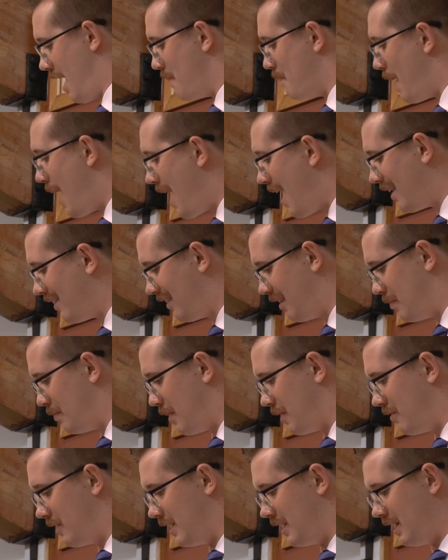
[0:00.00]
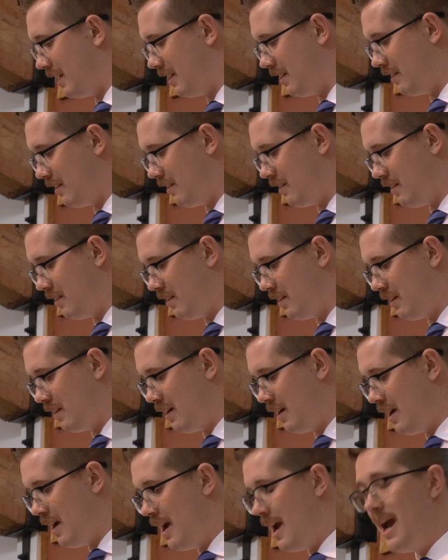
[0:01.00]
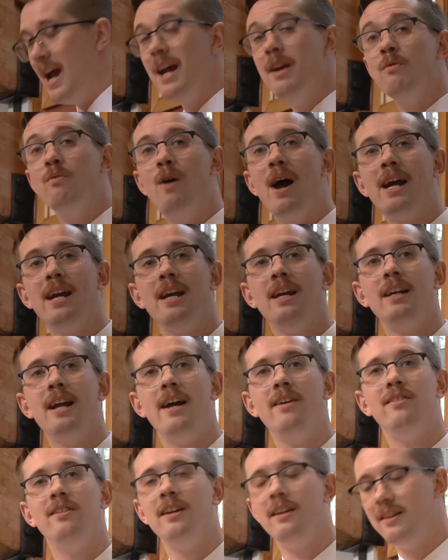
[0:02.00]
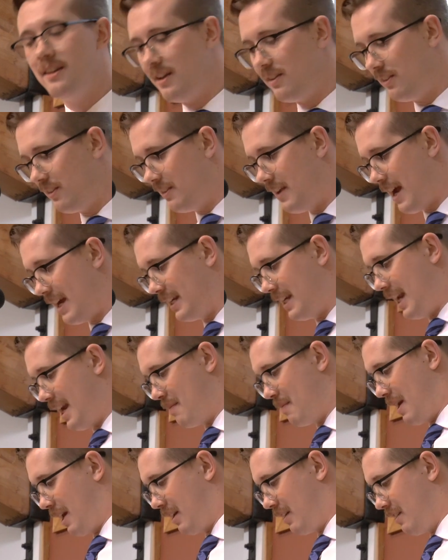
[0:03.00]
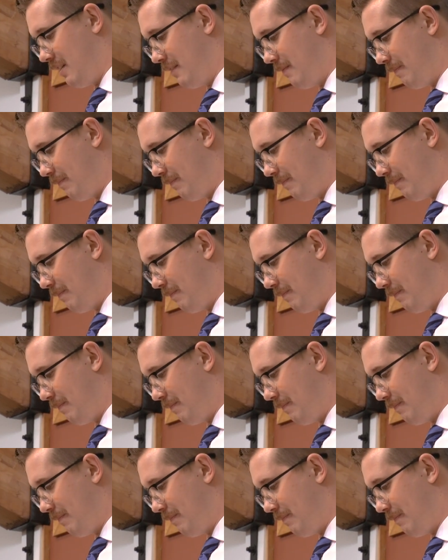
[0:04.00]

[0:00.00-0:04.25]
and possibility. In recognizing this dynamic,